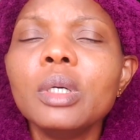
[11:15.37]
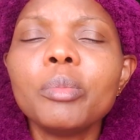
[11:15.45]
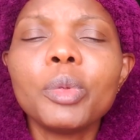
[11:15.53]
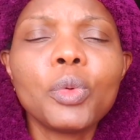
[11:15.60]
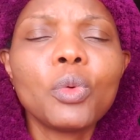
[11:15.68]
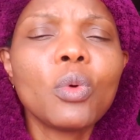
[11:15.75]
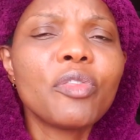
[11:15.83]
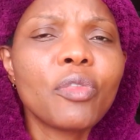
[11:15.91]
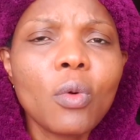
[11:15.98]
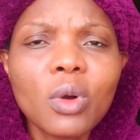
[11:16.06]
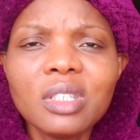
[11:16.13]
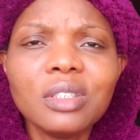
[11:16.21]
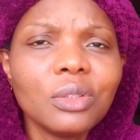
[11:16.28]
People were
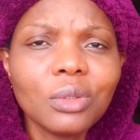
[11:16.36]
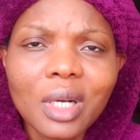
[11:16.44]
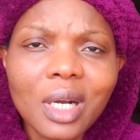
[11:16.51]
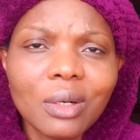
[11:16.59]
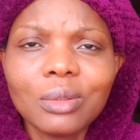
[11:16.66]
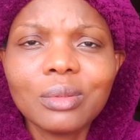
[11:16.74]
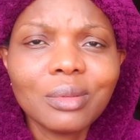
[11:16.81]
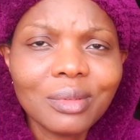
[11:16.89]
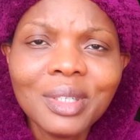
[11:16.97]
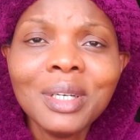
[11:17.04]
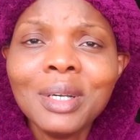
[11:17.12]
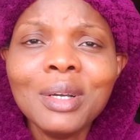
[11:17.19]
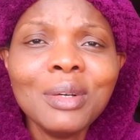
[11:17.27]
forwarding, how
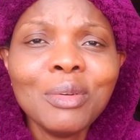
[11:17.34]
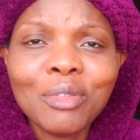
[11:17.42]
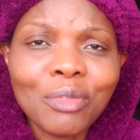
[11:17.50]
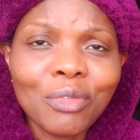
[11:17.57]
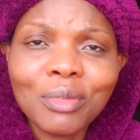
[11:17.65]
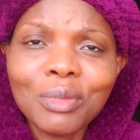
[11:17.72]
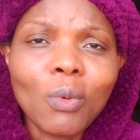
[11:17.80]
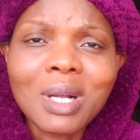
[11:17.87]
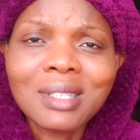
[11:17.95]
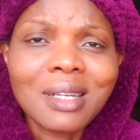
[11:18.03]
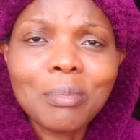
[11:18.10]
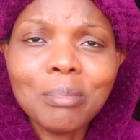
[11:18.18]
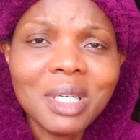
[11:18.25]

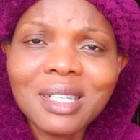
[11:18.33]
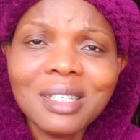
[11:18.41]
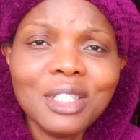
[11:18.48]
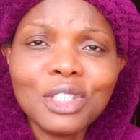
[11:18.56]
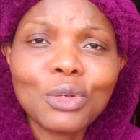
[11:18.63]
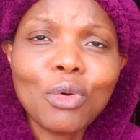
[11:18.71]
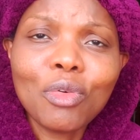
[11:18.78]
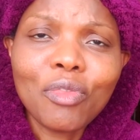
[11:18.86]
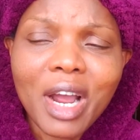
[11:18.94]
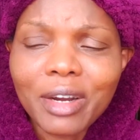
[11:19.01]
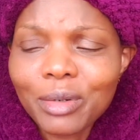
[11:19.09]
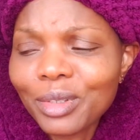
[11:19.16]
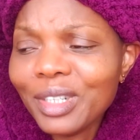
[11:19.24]
WhatsApp messages go
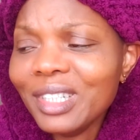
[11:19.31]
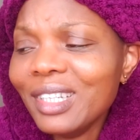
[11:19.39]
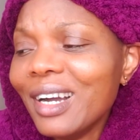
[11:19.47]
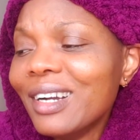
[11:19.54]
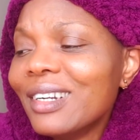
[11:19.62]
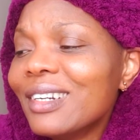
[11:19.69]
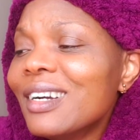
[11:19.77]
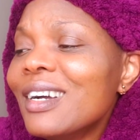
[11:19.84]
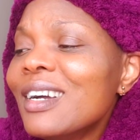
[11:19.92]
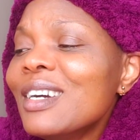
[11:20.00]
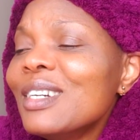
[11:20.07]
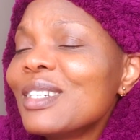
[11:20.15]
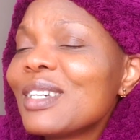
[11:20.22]
viral. Yeah.
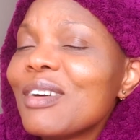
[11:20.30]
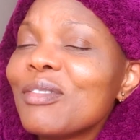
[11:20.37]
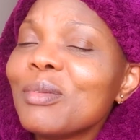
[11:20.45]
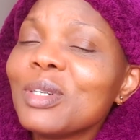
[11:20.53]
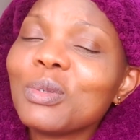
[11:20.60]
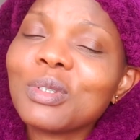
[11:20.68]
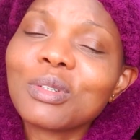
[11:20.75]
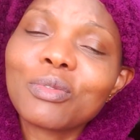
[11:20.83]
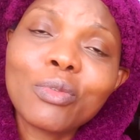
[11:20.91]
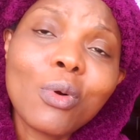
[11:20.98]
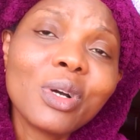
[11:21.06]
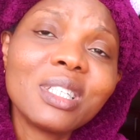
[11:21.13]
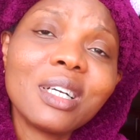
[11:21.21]
So everybody was
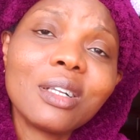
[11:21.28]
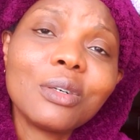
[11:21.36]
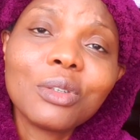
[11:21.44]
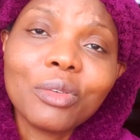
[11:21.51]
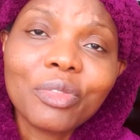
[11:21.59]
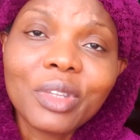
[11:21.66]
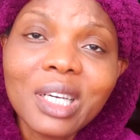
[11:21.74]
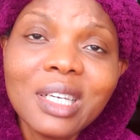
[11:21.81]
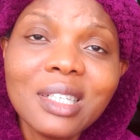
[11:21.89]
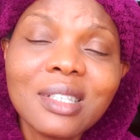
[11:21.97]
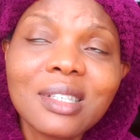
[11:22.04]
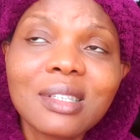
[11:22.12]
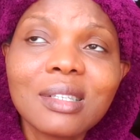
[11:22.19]
forwarding a lot of
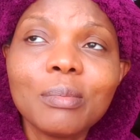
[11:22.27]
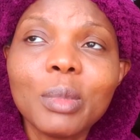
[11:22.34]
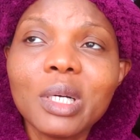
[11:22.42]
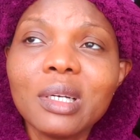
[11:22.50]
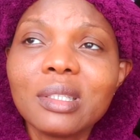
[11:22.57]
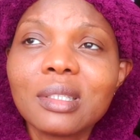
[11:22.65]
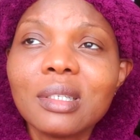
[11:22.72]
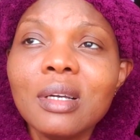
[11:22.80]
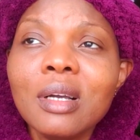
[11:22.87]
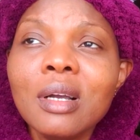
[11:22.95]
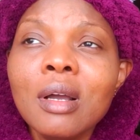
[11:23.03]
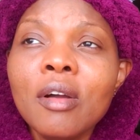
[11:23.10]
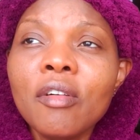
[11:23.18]
things. But
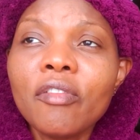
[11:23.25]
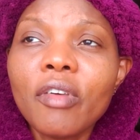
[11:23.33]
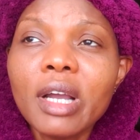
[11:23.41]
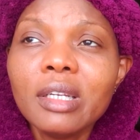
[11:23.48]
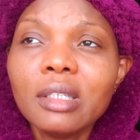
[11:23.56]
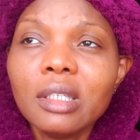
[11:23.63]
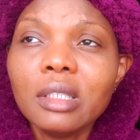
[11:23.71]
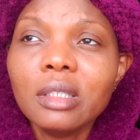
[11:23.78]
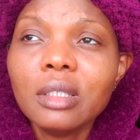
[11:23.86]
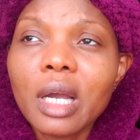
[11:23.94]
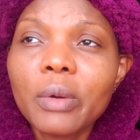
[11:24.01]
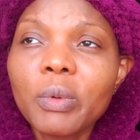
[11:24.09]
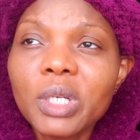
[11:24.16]

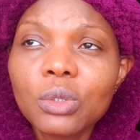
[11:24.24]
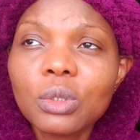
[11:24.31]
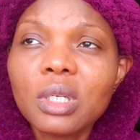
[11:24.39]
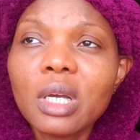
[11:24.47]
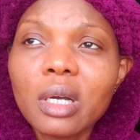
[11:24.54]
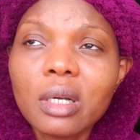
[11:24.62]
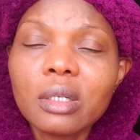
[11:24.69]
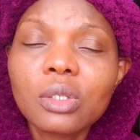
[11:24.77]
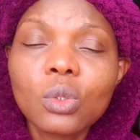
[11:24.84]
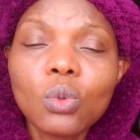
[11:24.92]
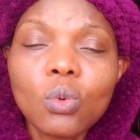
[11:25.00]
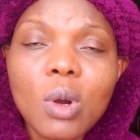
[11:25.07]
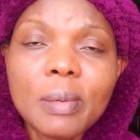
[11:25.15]
finally, I went to their
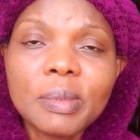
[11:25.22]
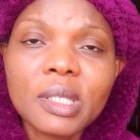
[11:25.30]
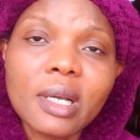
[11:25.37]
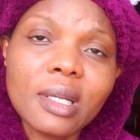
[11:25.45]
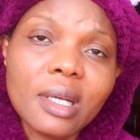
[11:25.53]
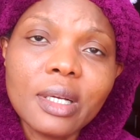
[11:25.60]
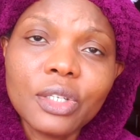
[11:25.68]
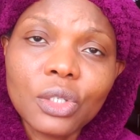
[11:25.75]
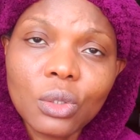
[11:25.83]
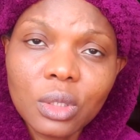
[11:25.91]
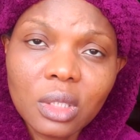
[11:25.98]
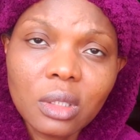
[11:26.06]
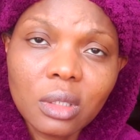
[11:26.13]
school website and I
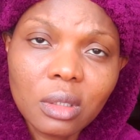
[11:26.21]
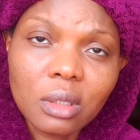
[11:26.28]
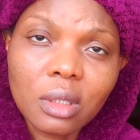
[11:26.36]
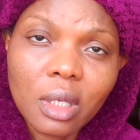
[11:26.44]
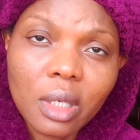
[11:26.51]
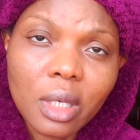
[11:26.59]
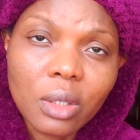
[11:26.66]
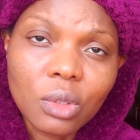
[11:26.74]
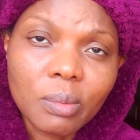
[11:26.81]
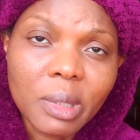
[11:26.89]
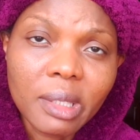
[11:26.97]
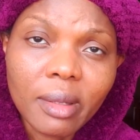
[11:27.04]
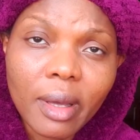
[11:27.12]
saw the
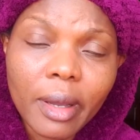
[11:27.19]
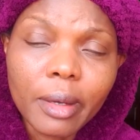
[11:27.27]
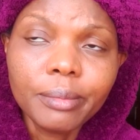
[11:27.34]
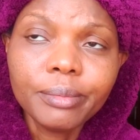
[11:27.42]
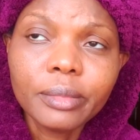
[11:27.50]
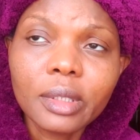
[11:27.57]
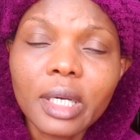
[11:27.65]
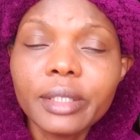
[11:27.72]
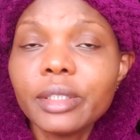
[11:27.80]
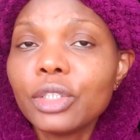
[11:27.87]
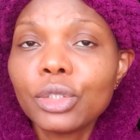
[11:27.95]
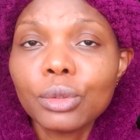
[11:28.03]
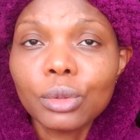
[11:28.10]
announcement there that
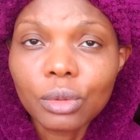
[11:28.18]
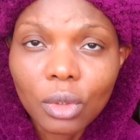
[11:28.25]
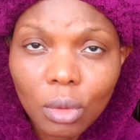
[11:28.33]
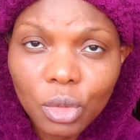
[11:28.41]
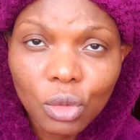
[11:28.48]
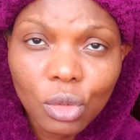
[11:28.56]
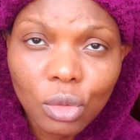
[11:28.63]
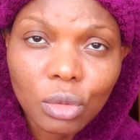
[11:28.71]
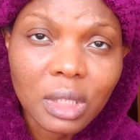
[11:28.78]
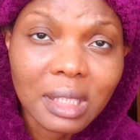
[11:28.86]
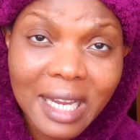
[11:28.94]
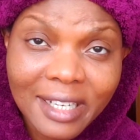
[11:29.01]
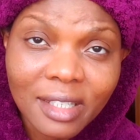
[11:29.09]
they shouldn't come to school
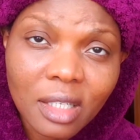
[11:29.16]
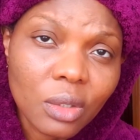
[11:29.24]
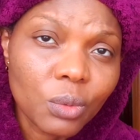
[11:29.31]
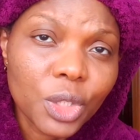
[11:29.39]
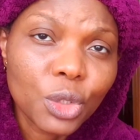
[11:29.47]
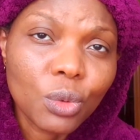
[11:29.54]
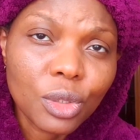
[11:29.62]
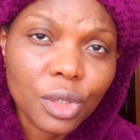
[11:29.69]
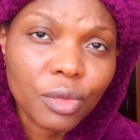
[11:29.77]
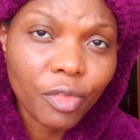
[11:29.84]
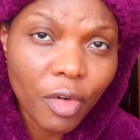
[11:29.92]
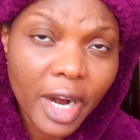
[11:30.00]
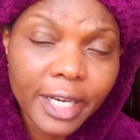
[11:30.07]
the next day, which was
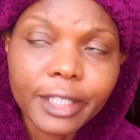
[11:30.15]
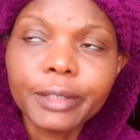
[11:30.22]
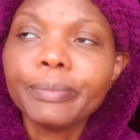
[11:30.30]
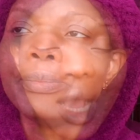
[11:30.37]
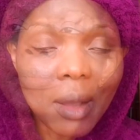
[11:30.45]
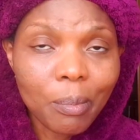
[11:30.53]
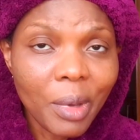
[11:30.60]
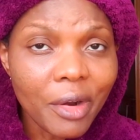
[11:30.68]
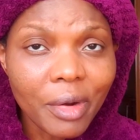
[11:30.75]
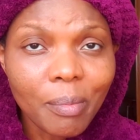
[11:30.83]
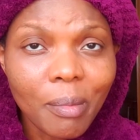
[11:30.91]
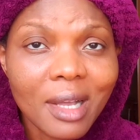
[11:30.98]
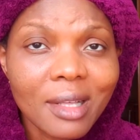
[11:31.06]
Friday. And bear
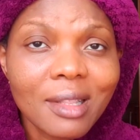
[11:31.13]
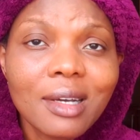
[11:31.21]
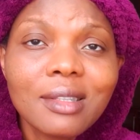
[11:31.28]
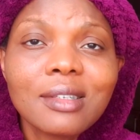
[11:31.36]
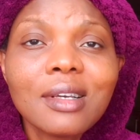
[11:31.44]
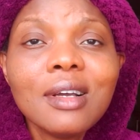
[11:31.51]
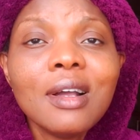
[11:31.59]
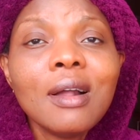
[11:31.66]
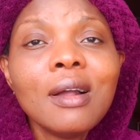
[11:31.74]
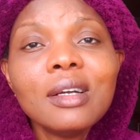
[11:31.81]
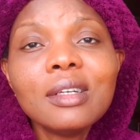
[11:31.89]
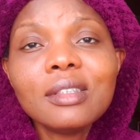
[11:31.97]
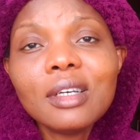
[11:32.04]
in mind that
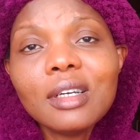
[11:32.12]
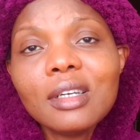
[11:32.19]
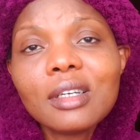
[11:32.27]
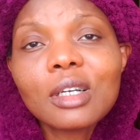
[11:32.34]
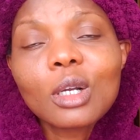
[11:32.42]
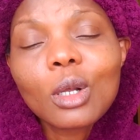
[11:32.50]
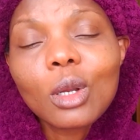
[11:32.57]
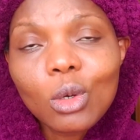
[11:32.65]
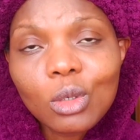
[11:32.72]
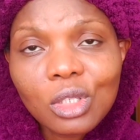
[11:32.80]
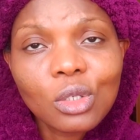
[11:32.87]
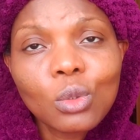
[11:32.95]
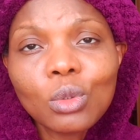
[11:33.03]
they
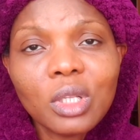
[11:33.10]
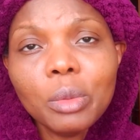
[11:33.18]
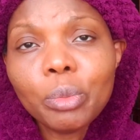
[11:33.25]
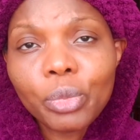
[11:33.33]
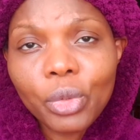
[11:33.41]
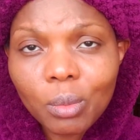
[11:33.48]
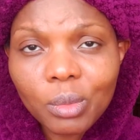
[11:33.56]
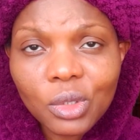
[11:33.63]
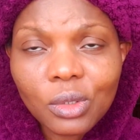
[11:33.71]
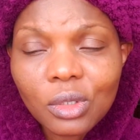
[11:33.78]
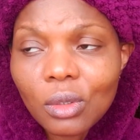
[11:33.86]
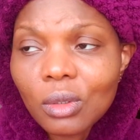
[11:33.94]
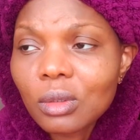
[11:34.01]
closed school impromptu.
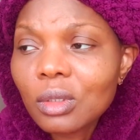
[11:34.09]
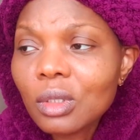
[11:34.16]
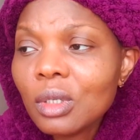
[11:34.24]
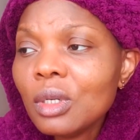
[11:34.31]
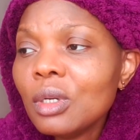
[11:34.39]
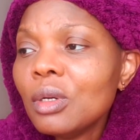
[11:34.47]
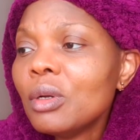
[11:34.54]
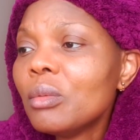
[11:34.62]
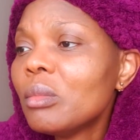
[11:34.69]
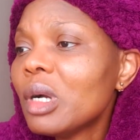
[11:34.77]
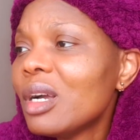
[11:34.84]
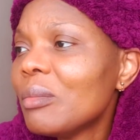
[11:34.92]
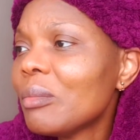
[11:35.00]
So
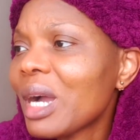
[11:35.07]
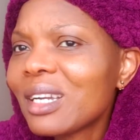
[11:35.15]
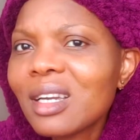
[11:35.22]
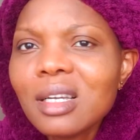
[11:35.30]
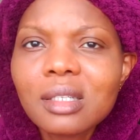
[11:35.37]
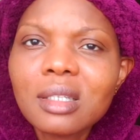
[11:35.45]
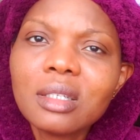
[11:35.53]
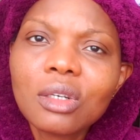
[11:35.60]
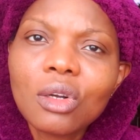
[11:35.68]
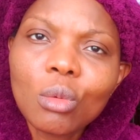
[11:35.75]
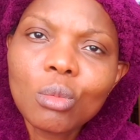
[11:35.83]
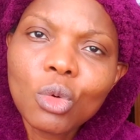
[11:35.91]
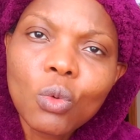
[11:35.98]
my kids didn't
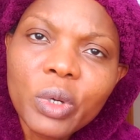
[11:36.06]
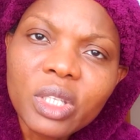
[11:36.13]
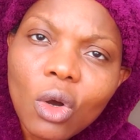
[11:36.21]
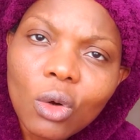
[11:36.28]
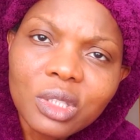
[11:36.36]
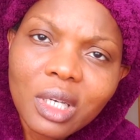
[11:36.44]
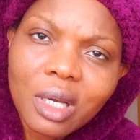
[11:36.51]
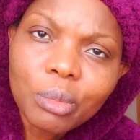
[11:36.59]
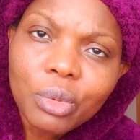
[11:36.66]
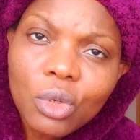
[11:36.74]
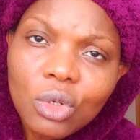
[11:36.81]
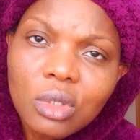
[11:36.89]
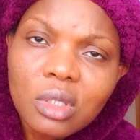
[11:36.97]
come home with all their
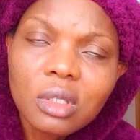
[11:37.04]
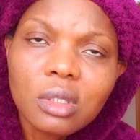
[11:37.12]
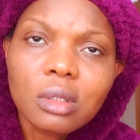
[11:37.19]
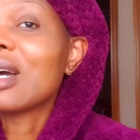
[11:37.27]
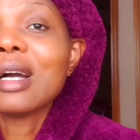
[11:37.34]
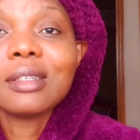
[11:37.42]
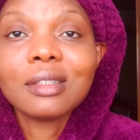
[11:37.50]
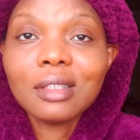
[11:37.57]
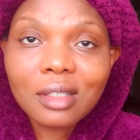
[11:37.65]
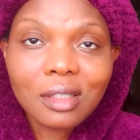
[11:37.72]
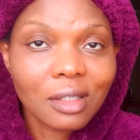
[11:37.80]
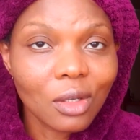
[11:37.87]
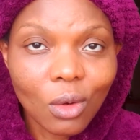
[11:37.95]
books, and
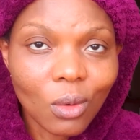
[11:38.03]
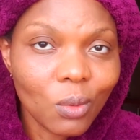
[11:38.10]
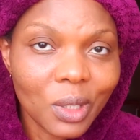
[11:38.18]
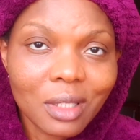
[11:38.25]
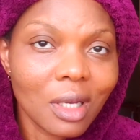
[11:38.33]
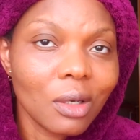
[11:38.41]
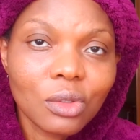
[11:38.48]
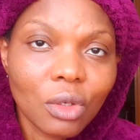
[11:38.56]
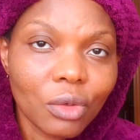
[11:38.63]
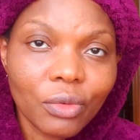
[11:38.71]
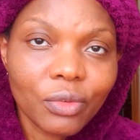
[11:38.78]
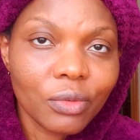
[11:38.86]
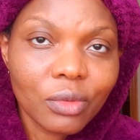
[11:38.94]
it's so with a lot
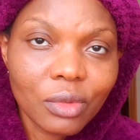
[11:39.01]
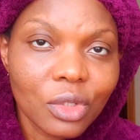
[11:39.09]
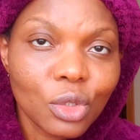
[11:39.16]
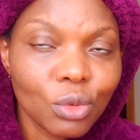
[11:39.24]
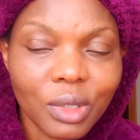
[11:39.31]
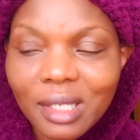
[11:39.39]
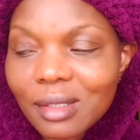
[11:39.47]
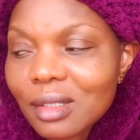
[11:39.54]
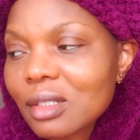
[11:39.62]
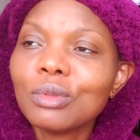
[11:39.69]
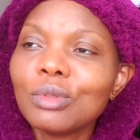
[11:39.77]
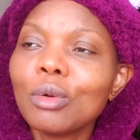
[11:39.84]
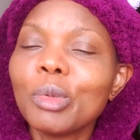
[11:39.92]
of
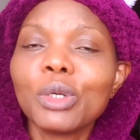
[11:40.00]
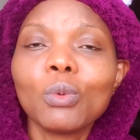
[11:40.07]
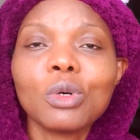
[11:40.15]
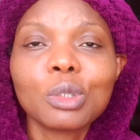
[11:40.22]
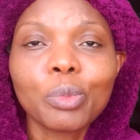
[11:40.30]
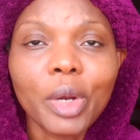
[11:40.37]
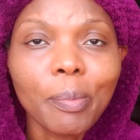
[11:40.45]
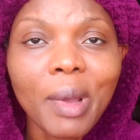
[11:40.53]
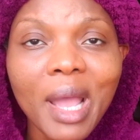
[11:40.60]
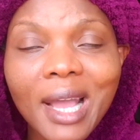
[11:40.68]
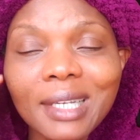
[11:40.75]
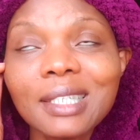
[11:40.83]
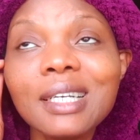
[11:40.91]
students. Nobody was
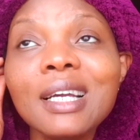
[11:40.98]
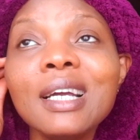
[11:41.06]
prepared.